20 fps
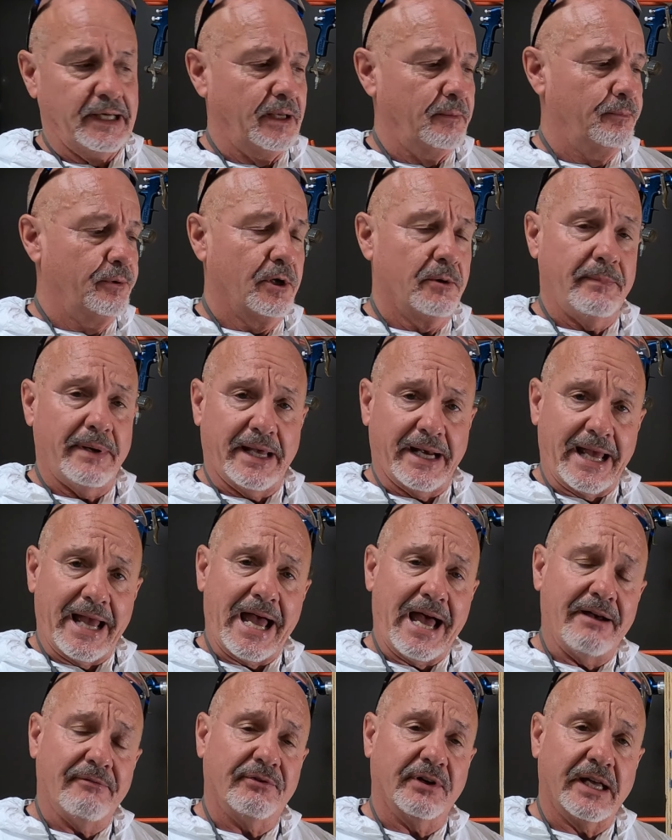and put about a
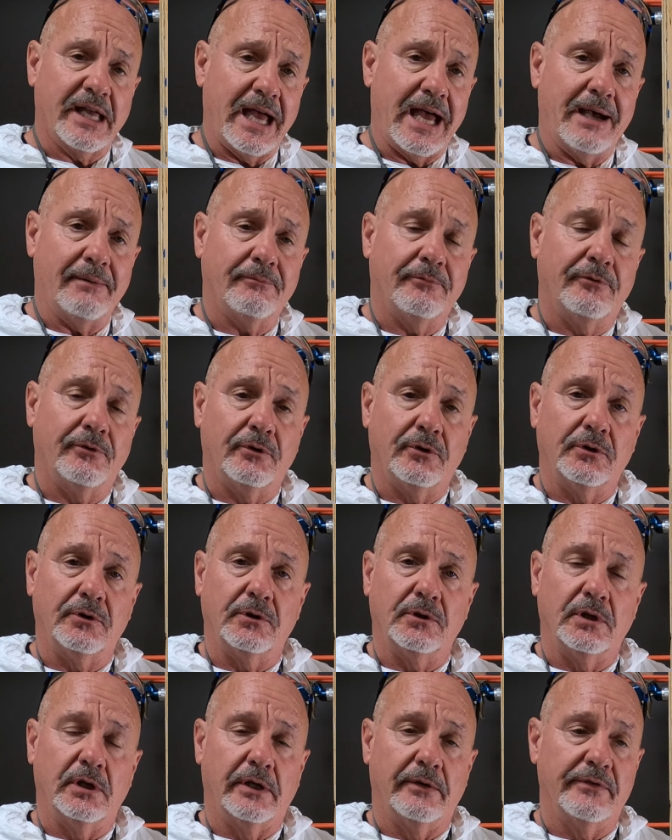half a cap
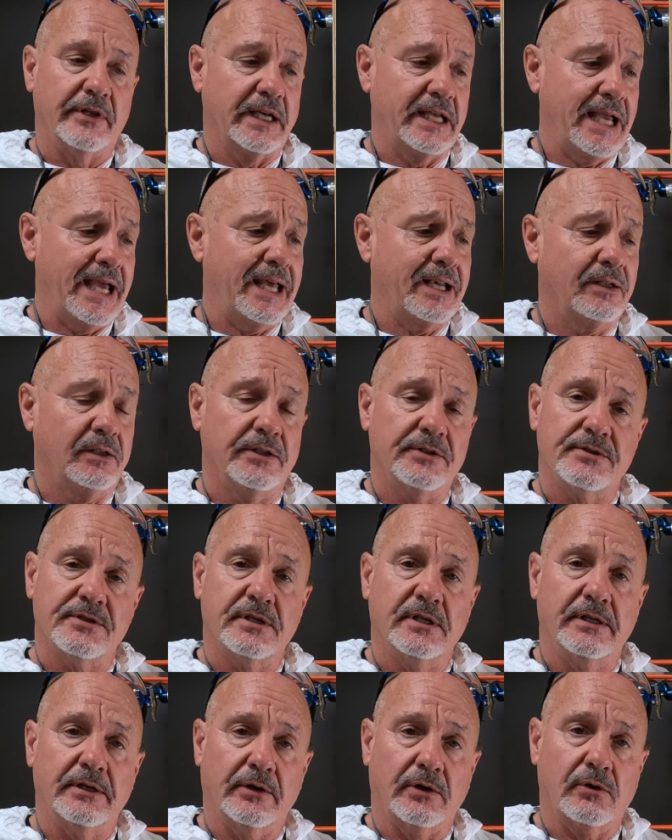full of the
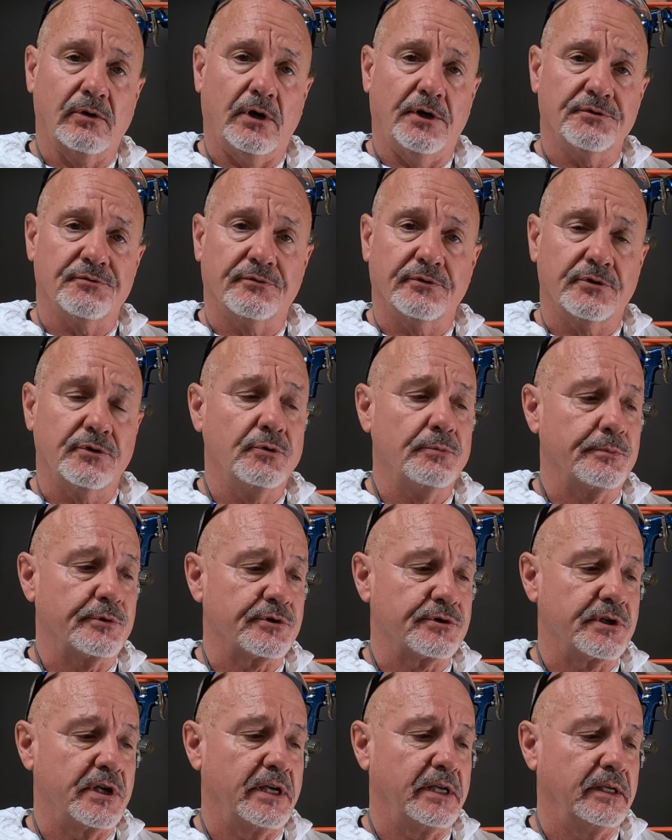catalyst in there. It calls for
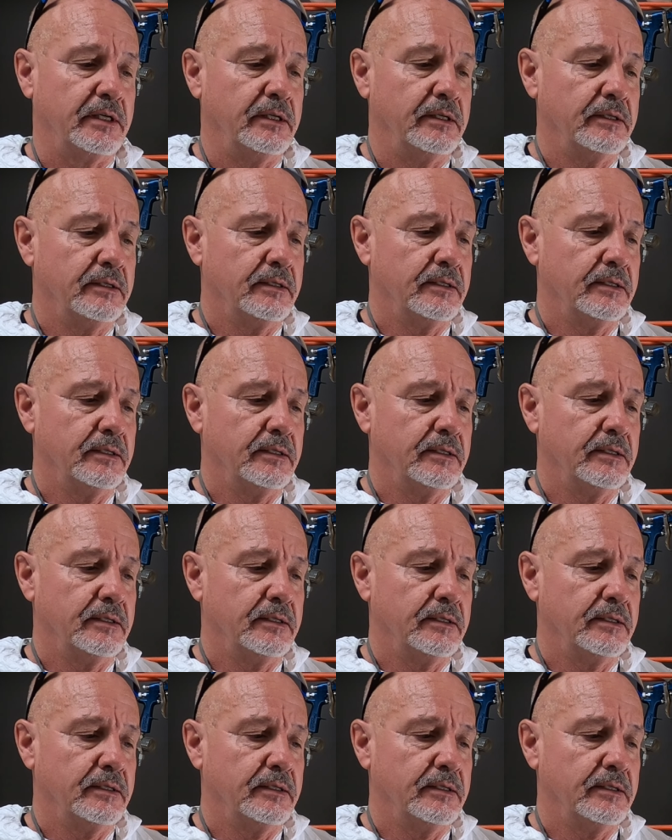2%